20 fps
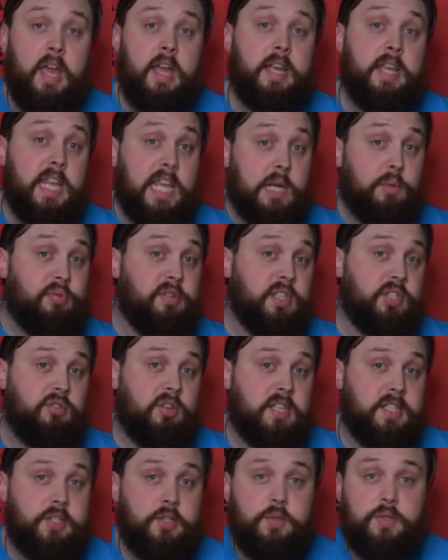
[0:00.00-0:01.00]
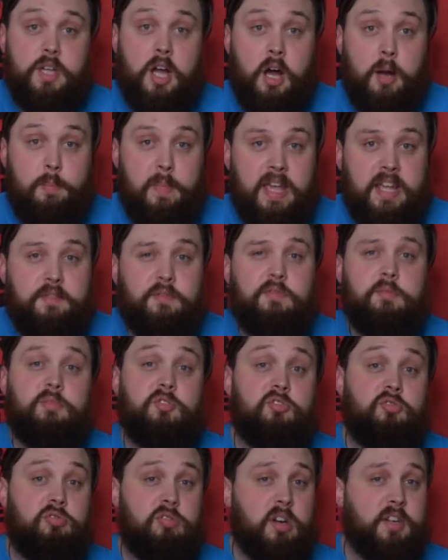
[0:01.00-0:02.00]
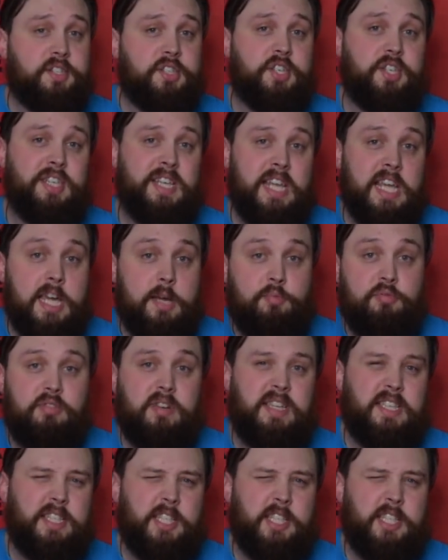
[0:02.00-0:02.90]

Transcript: Neoprene dry suits are made from crushed neoprene,